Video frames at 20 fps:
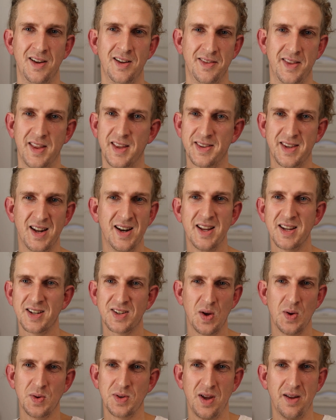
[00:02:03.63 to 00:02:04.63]
The list
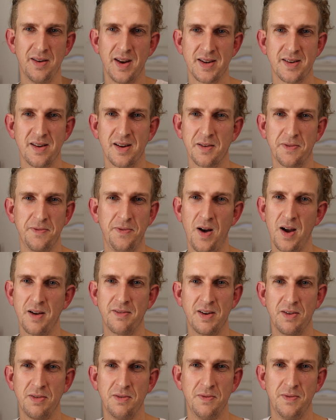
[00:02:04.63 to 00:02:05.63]
goes on. There's like 5
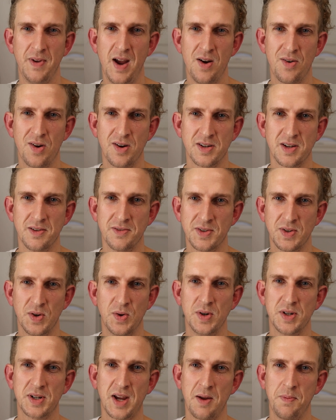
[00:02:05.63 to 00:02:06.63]
different variants of
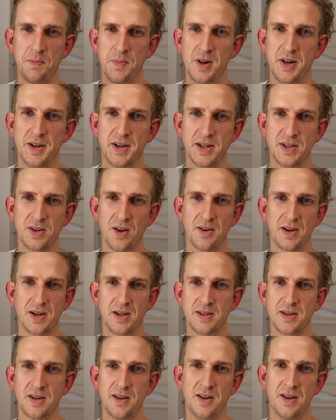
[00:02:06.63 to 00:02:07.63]
storage capabilities on
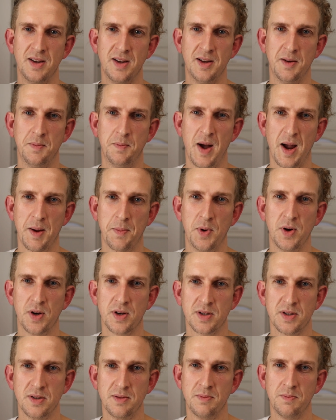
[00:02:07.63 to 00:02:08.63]
these
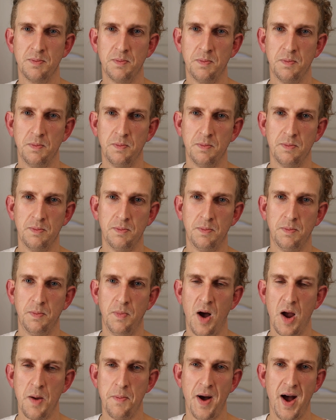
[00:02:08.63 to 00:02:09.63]
MacBooks and
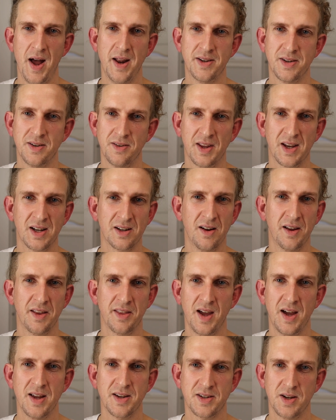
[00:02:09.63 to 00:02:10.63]
iPads and things like
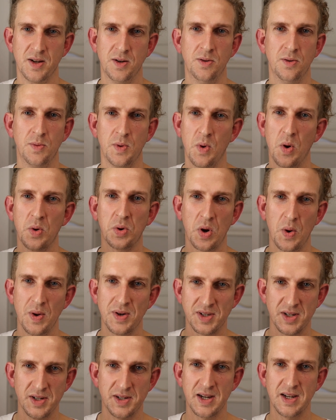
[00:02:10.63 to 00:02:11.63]
that, so we won't go
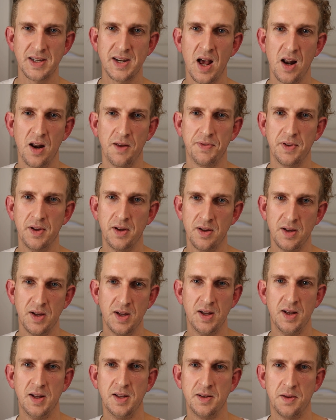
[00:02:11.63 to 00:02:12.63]
into detail of
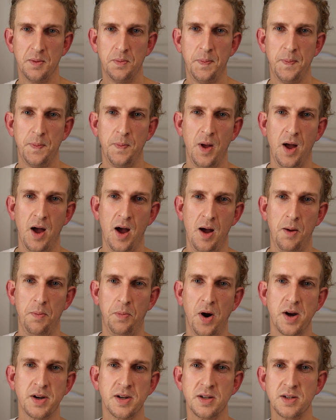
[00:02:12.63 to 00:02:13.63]
the
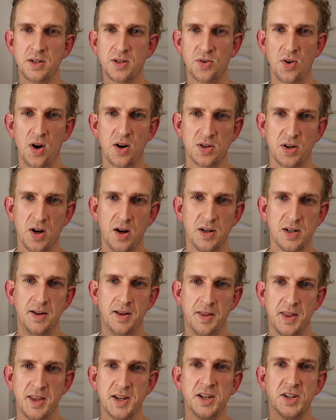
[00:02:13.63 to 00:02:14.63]
pricing structure.
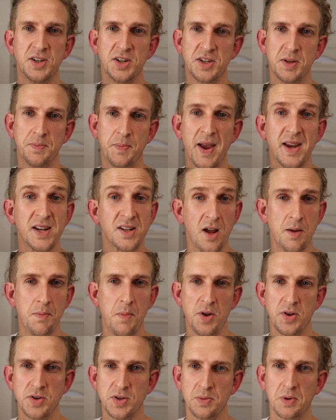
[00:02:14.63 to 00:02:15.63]
This is just the baseline
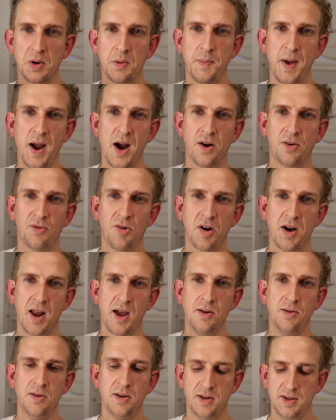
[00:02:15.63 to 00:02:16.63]
models I'm comparing right
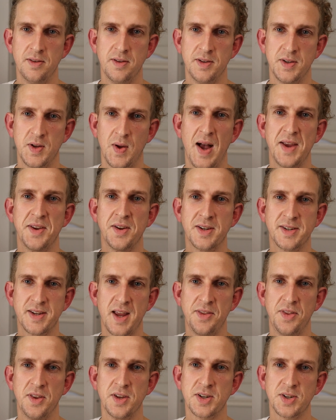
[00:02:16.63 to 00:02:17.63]
now. So as I
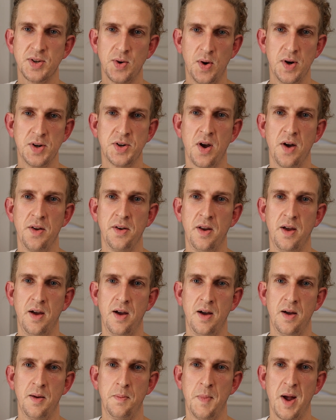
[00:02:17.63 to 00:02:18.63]
said, the storage on
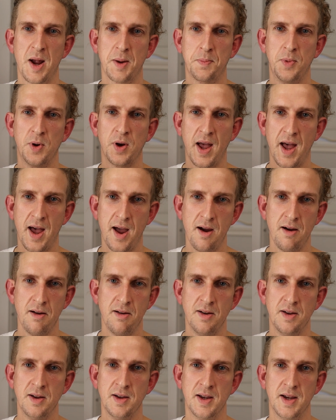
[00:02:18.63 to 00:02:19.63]
the MacBook Air
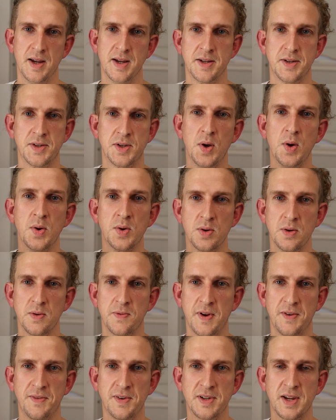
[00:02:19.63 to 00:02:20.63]
is
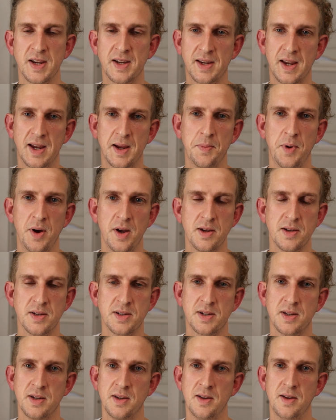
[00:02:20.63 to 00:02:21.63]
256
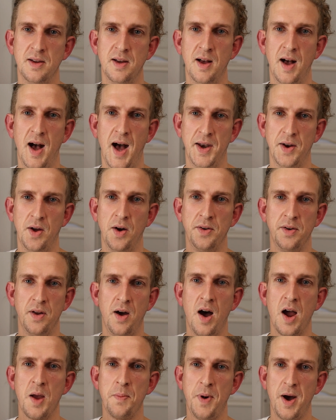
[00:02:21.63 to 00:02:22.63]
gigabytes, and on the
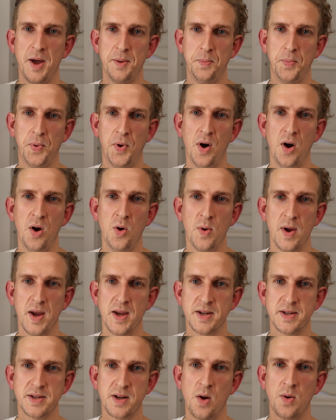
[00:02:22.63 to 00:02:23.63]
iPad Pro
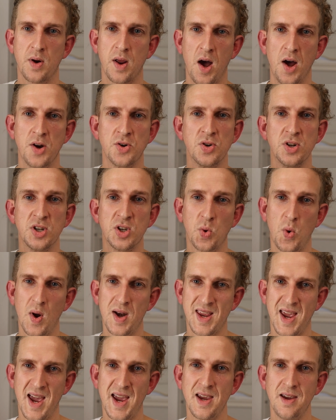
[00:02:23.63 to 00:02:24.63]
it's only
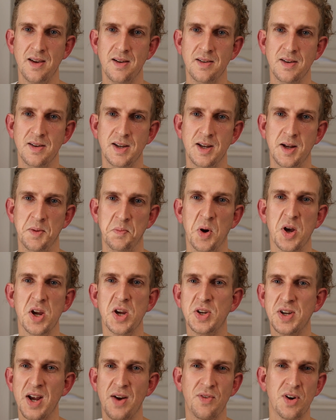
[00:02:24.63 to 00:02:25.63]
128, but you
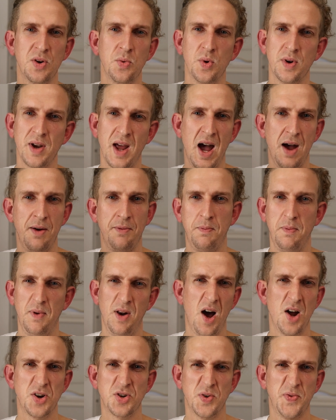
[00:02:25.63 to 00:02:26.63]
generally wouldn't have
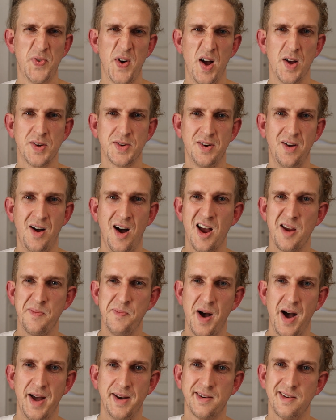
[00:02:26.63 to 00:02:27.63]
larger files on an
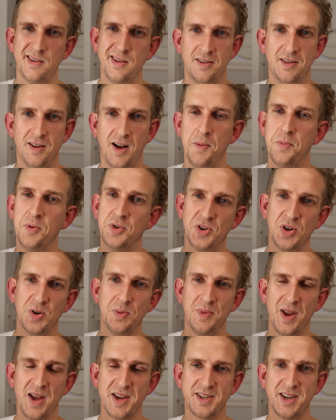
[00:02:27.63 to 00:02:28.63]
iPad. I presume
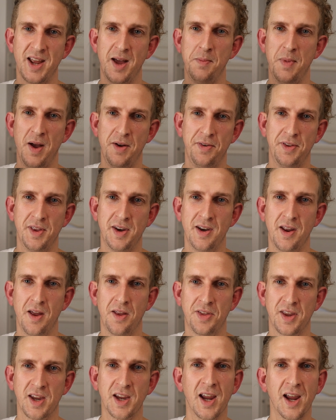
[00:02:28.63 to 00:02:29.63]
that's their method in their
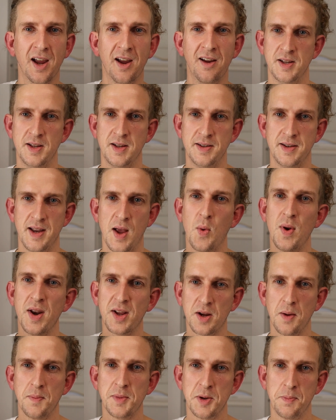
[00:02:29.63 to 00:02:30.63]
thinking. Now when it
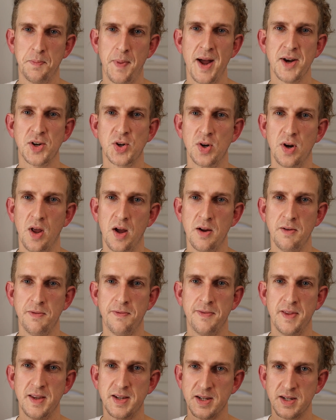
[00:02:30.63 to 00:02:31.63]
comes to battery life,
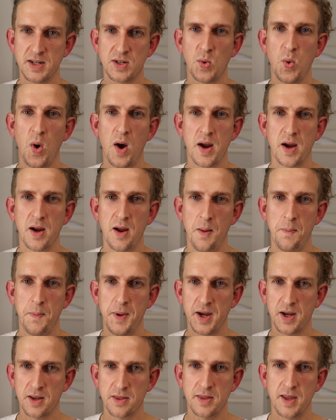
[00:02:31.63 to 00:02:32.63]
this is quite a
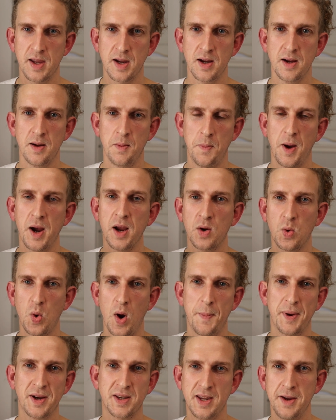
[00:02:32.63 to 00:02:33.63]
big thing, but quite
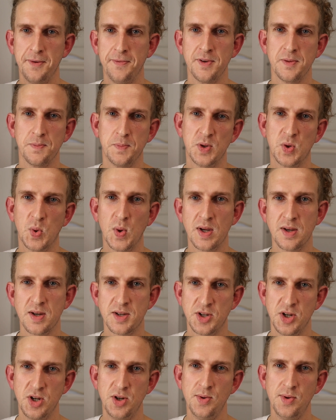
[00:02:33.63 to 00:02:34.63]
a big difference between the
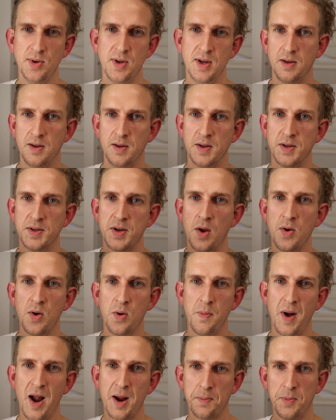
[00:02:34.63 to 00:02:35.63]
two. So your
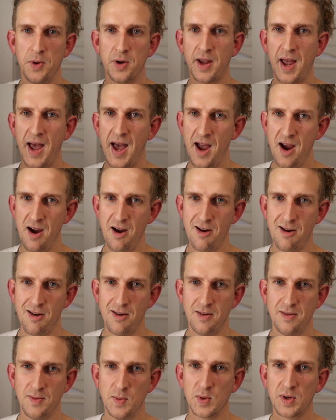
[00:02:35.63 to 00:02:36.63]
MacBook Air
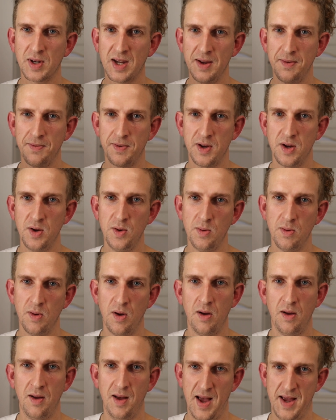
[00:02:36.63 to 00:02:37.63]
will give you,
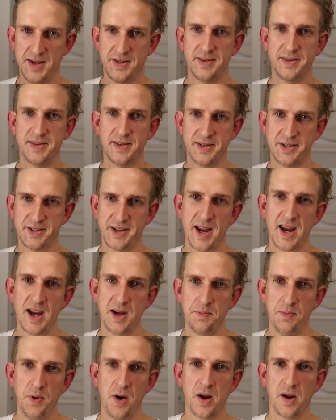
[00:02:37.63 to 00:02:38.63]
as
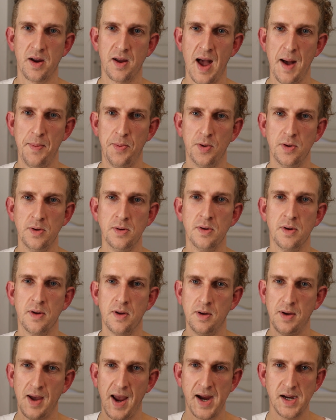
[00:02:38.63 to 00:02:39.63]
stated by Apple,
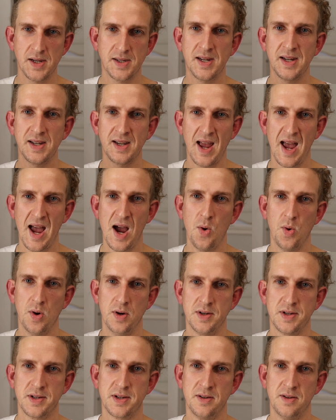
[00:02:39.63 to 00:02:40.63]
18
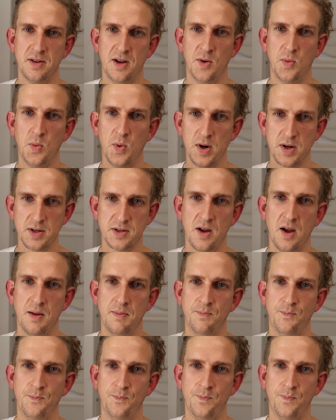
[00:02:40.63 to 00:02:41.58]
hours of work time.